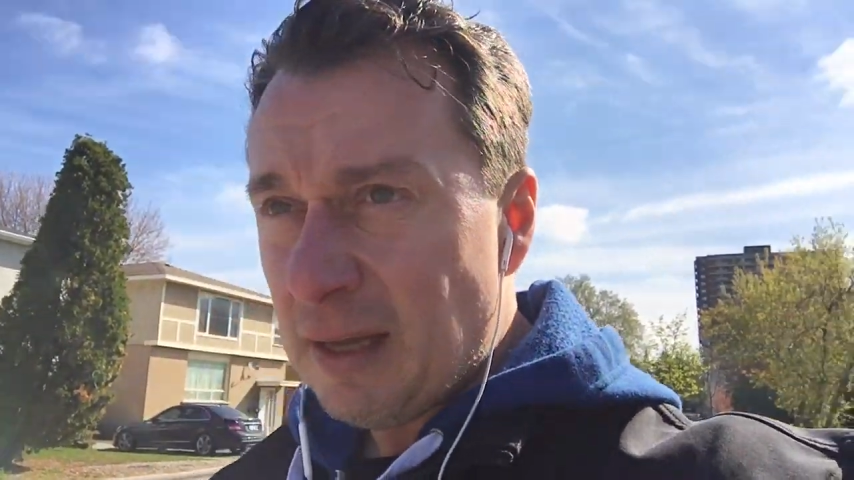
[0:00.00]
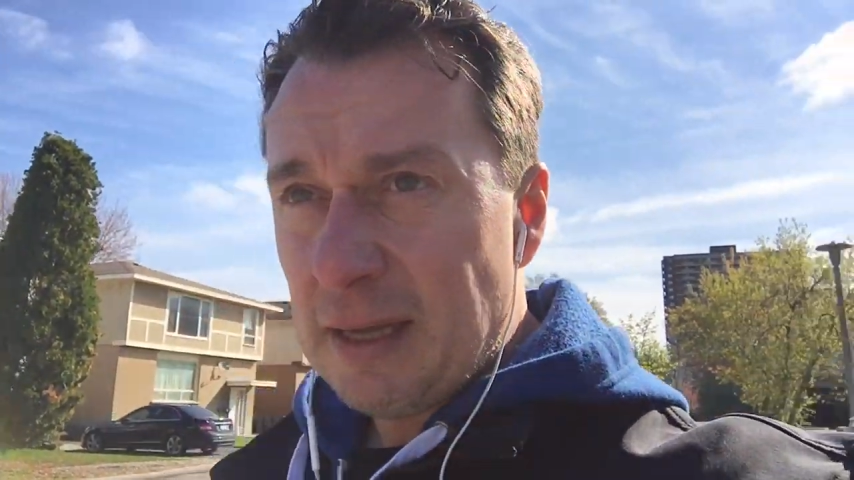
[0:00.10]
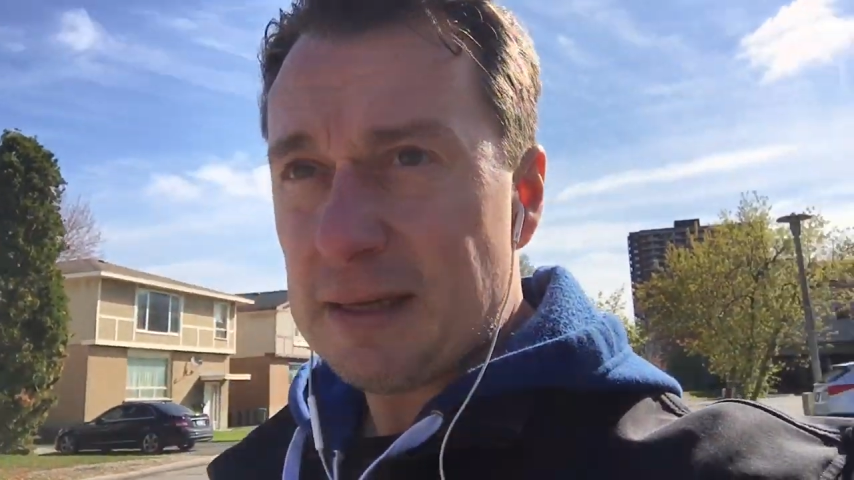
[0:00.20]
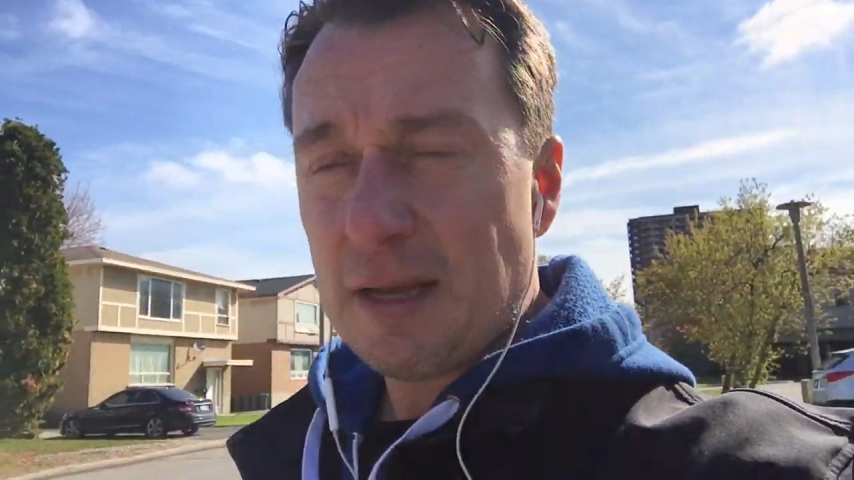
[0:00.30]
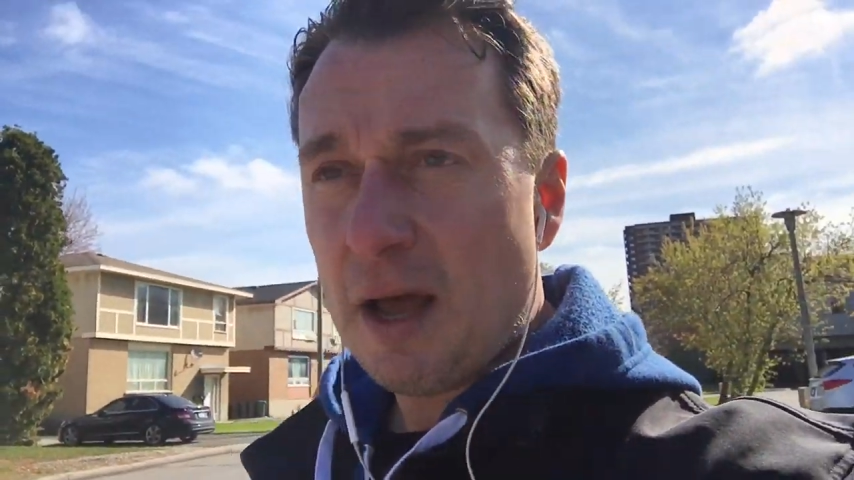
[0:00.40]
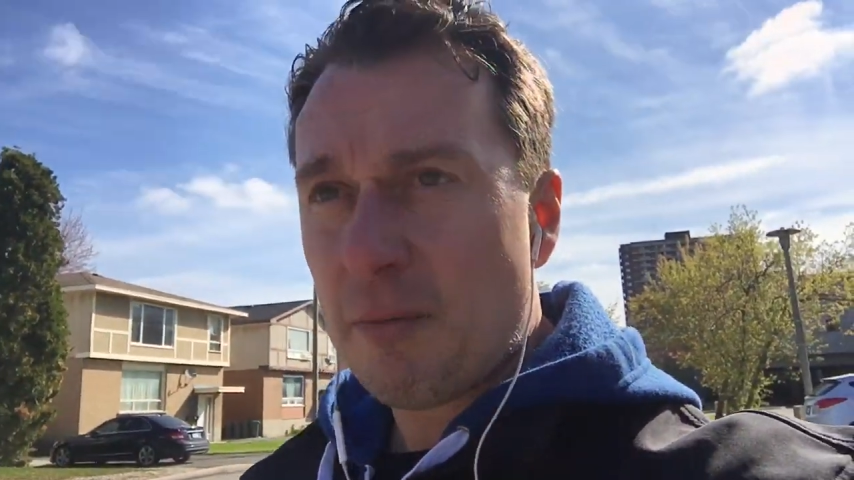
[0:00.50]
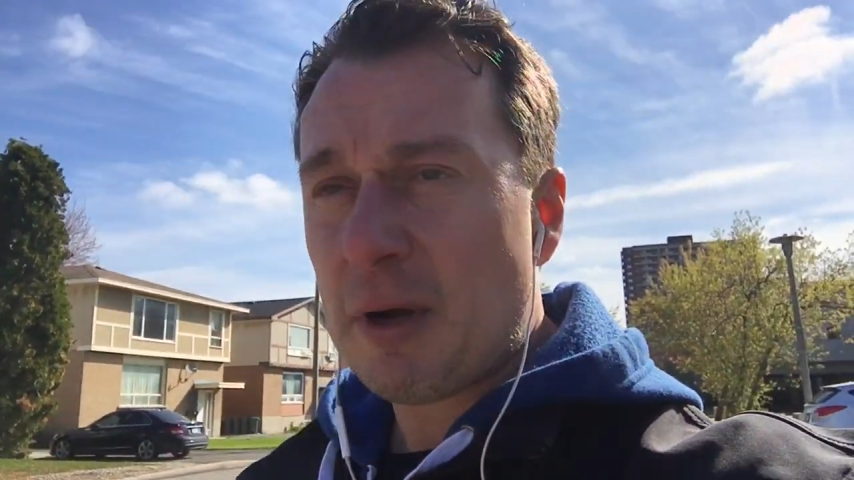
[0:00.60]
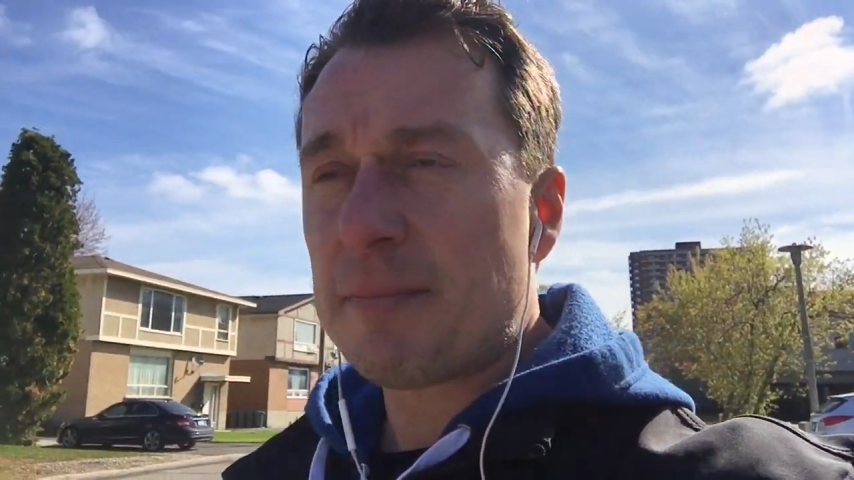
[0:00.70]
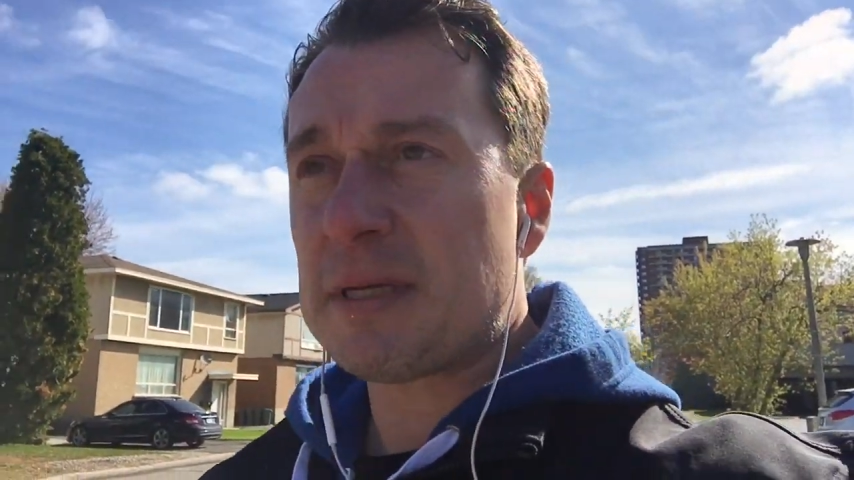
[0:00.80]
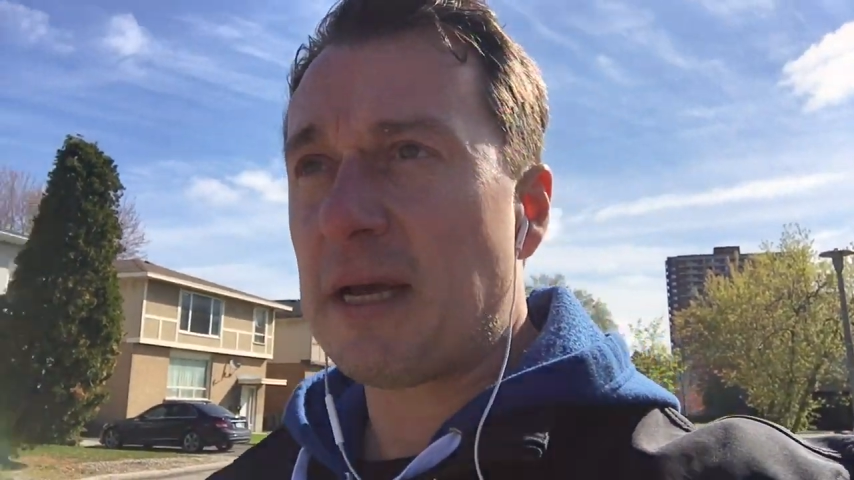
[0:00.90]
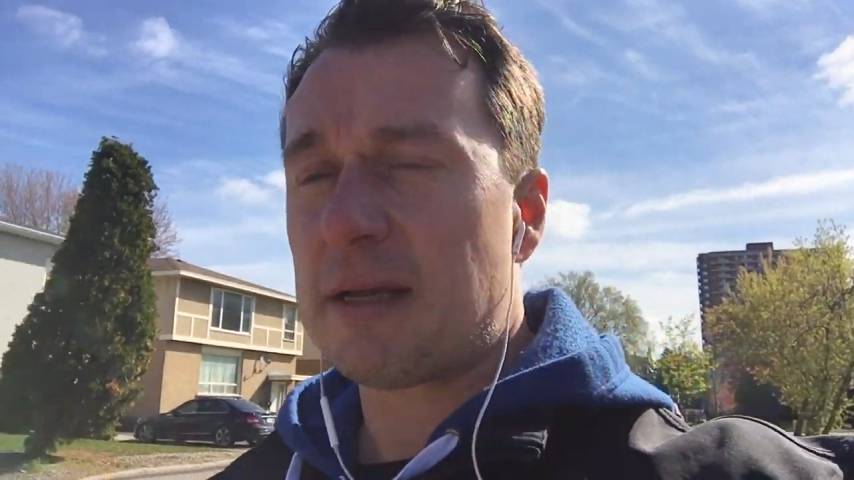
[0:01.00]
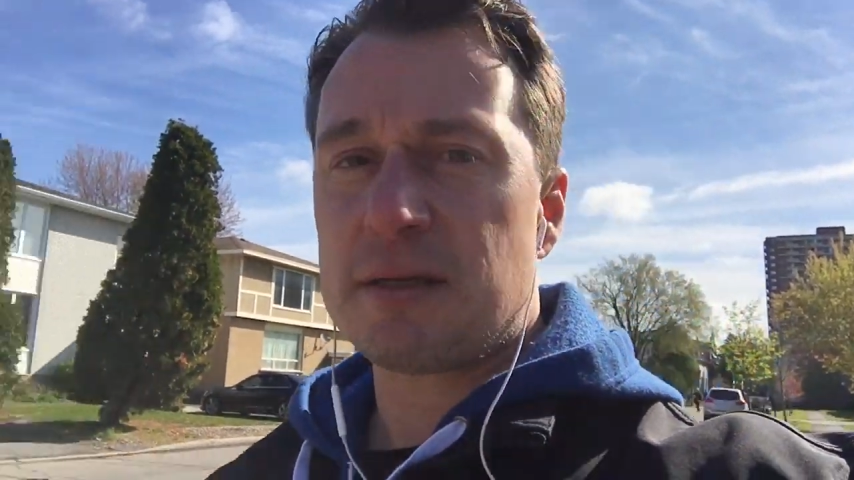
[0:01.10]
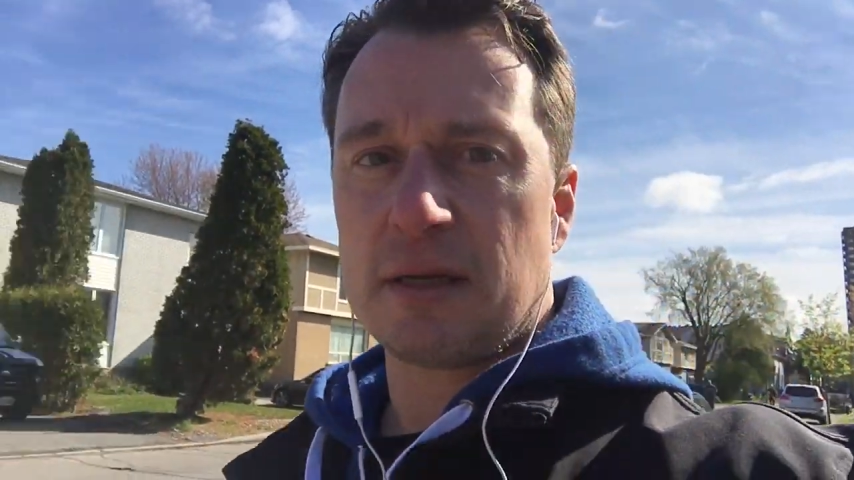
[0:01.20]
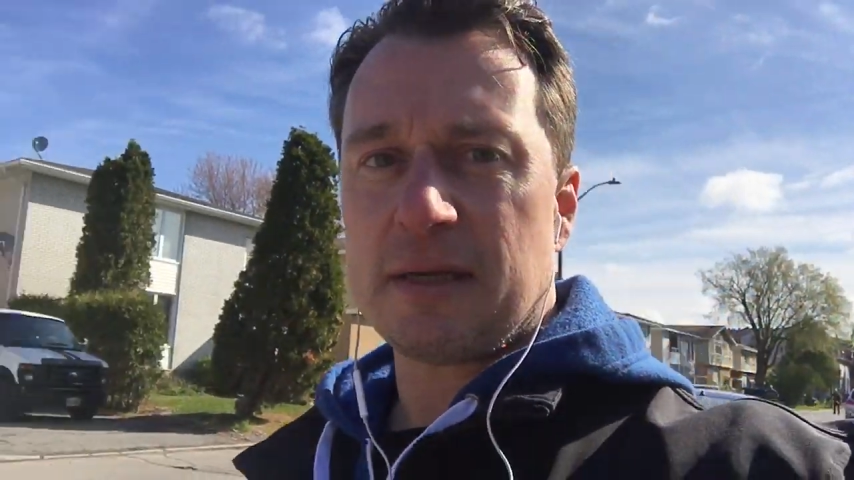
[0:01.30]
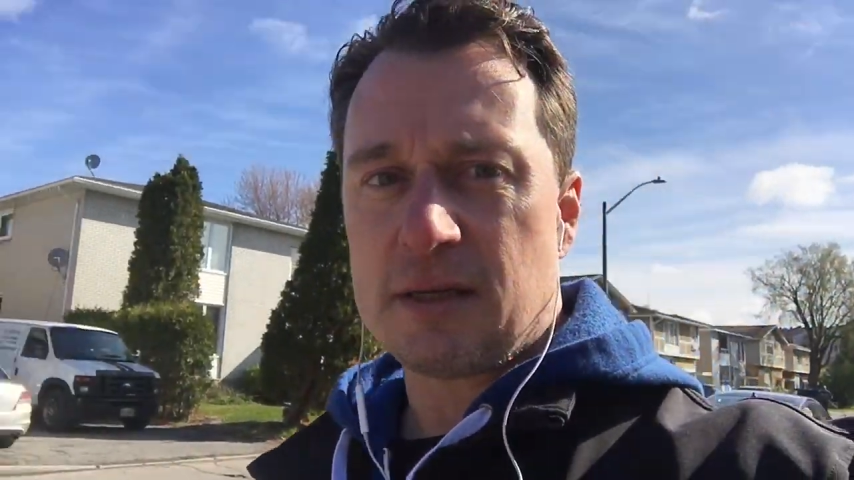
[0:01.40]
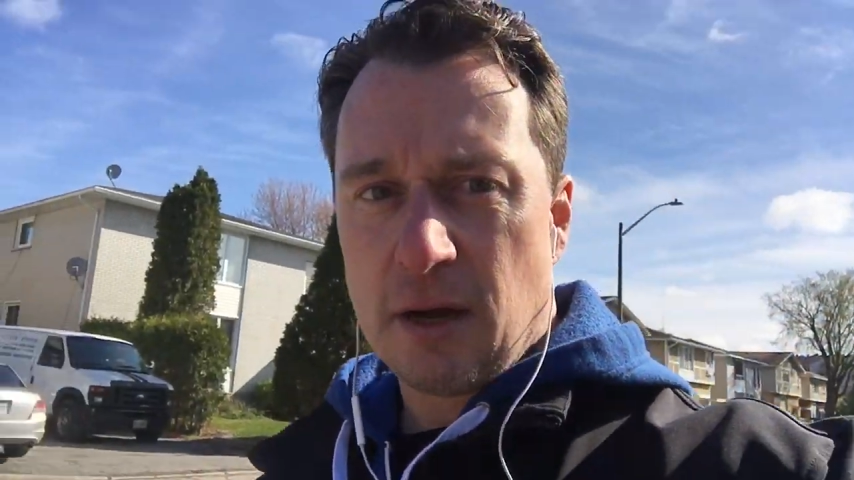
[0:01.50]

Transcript: is uh, what I'm saying is it's